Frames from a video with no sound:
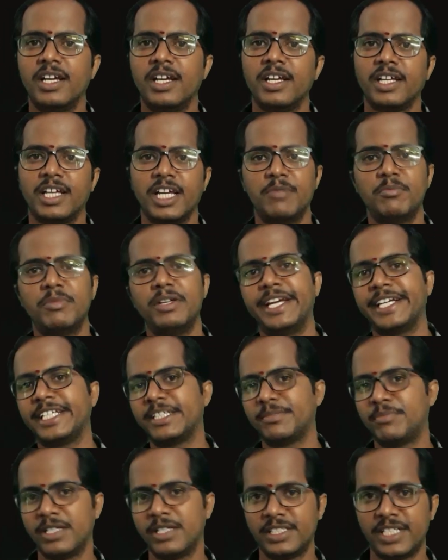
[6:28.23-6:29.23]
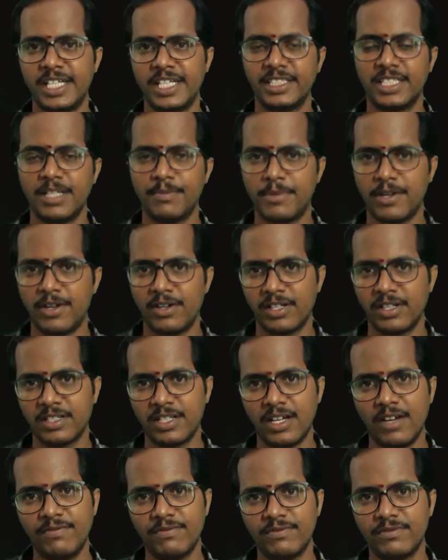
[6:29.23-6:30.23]
can be expressed as the product
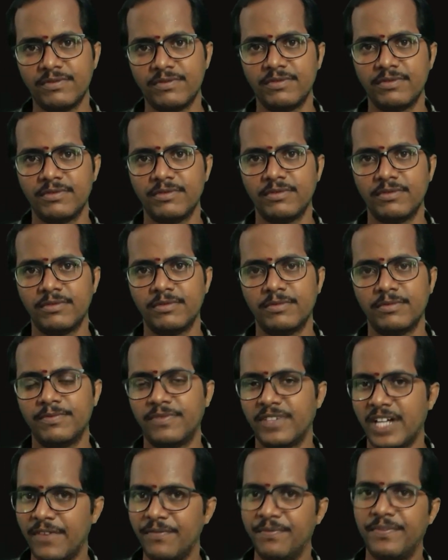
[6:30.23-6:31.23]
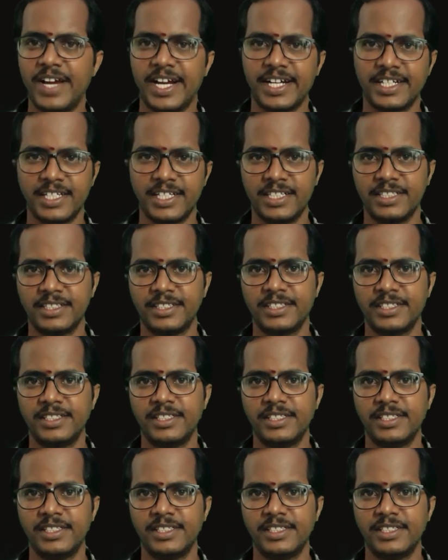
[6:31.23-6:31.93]
of prime factors,